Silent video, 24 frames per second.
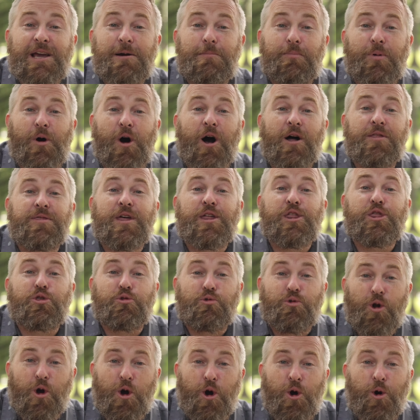upon the
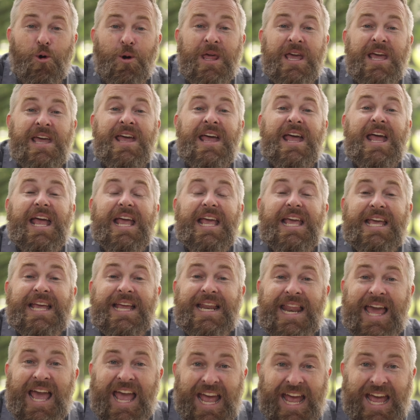throne
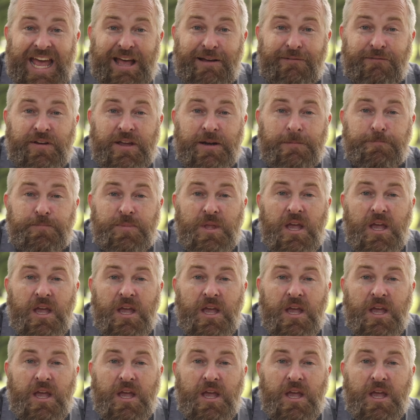in heaven.